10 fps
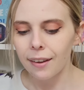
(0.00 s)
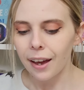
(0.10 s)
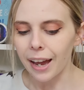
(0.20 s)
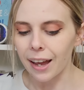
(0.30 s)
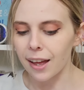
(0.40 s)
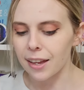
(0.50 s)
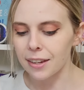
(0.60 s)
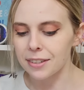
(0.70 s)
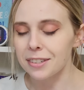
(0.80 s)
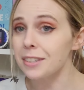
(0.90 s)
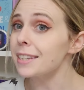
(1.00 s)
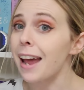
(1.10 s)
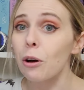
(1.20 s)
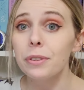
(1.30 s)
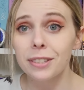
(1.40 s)
and
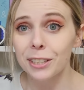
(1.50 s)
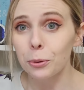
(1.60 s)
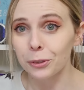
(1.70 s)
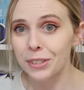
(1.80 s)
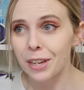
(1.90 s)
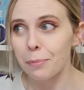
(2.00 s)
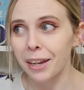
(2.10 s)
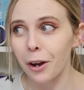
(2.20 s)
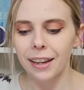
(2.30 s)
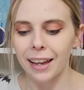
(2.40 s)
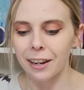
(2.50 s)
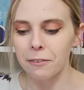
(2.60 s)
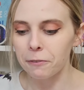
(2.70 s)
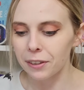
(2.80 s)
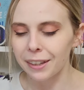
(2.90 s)
now the sequel is coming out, and I
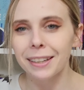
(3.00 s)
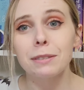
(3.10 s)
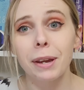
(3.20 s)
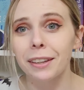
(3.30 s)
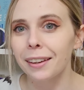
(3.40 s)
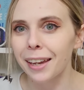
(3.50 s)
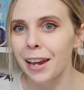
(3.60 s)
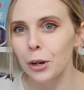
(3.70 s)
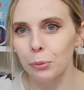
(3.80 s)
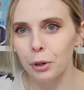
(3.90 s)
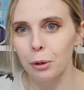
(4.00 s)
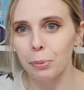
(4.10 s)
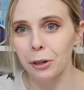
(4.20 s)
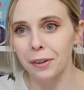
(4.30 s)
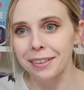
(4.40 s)
feel like it's making a
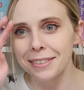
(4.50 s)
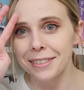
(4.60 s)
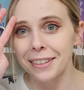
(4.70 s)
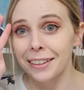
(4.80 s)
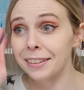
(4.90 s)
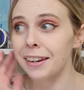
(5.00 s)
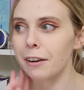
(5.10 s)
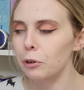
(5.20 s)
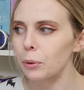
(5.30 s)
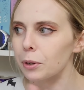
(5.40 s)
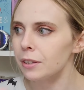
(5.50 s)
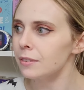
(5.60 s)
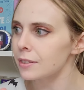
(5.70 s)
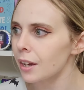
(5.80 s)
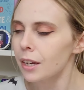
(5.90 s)
reappearance in
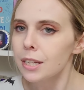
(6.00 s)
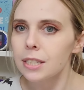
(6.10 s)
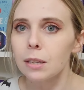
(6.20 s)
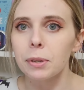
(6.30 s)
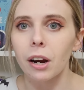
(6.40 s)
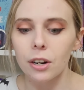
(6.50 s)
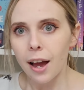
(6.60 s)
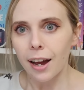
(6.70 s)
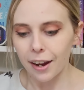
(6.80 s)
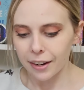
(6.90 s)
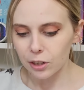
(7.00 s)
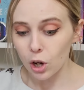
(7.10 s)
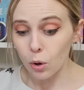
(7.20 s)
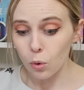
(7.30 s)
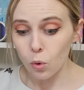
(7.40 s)
everyone's TBRs. I
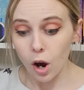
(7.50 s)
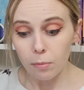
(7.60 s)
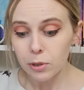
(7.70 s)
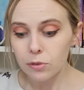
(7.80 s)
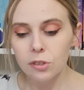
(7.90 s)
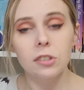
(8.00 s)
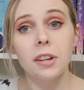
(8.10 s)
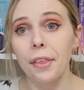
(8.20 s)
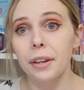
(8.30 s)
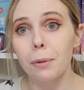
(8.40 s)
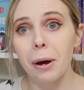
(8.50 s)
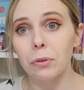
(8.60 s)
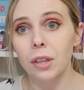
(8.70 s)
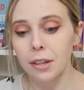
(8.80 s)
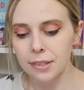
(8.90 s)
know almost nothing
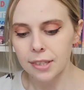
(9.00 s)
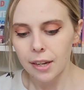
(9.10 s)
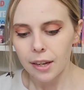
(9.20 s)
about this.